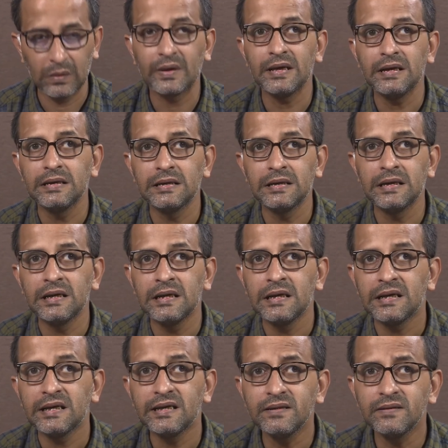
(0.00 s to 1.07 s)
Okay?
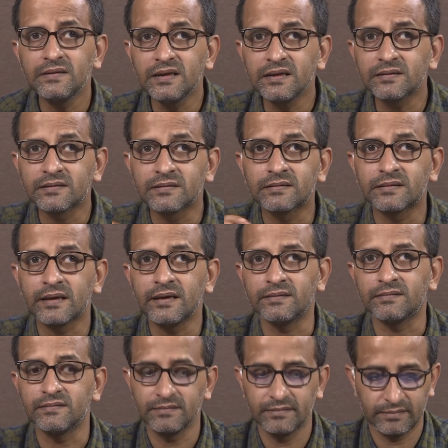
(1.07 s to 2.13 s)
In this
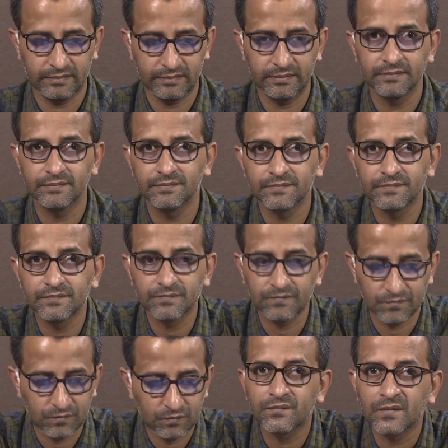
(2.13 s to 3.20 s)
sense,
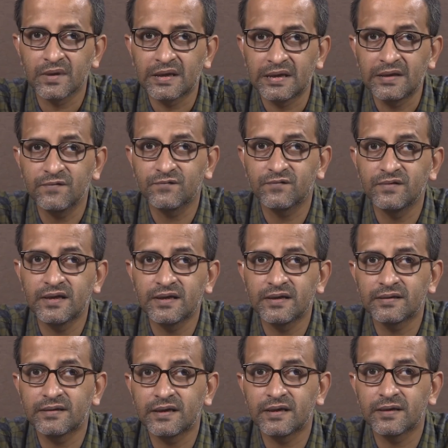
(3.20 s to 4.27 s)
if
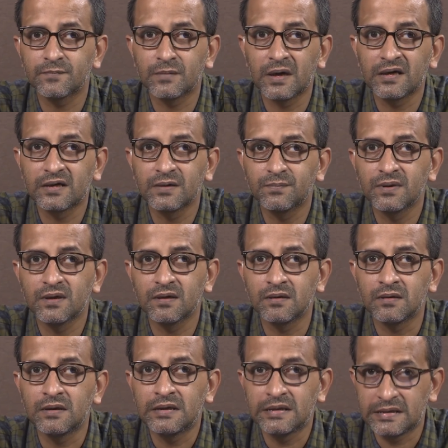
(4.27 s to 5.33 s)
there, are, there are
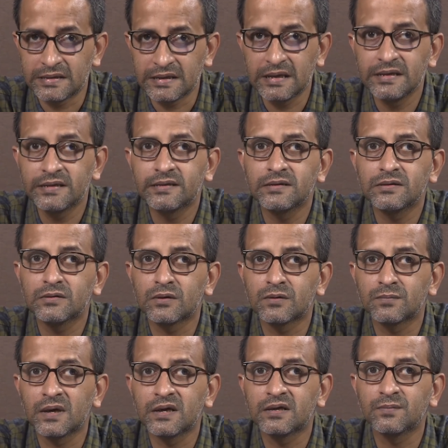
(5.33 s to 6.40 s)
multiple realities
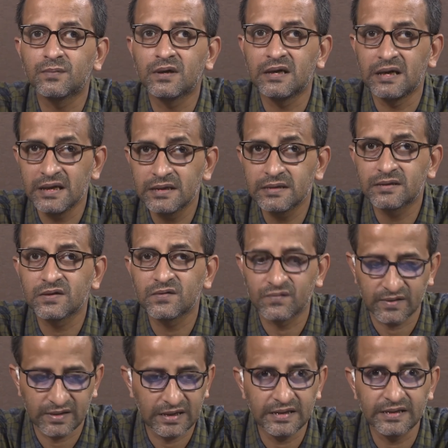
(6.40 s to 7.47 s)
or multiple layers
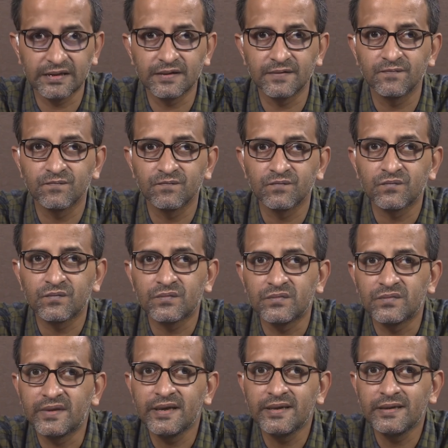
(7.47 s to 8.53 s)
of reality,
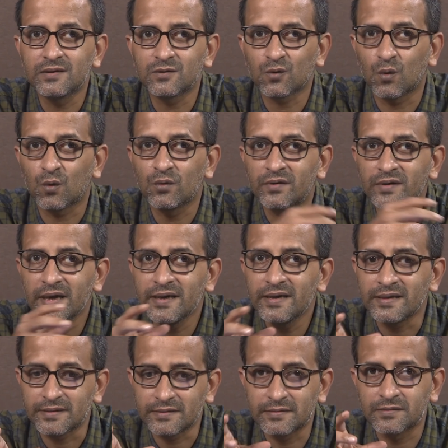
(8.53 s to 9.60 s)
then it
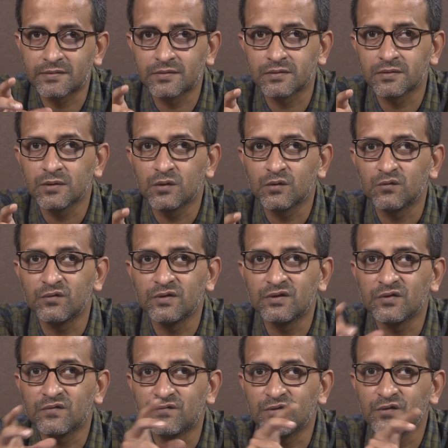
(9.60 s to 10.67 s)
contradicts
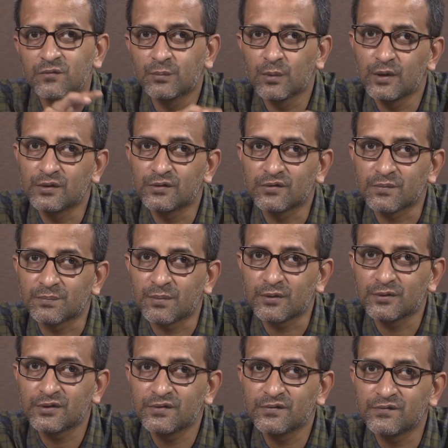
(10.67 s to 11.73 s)
with the viewpoints of
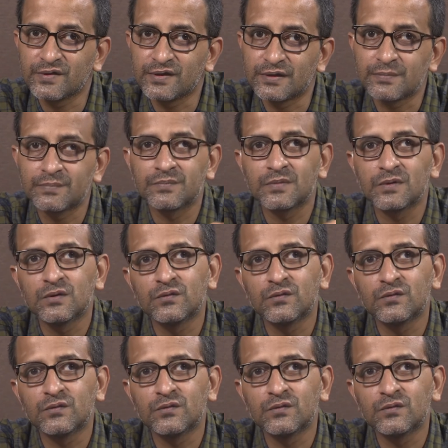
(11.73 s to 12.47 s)
positivism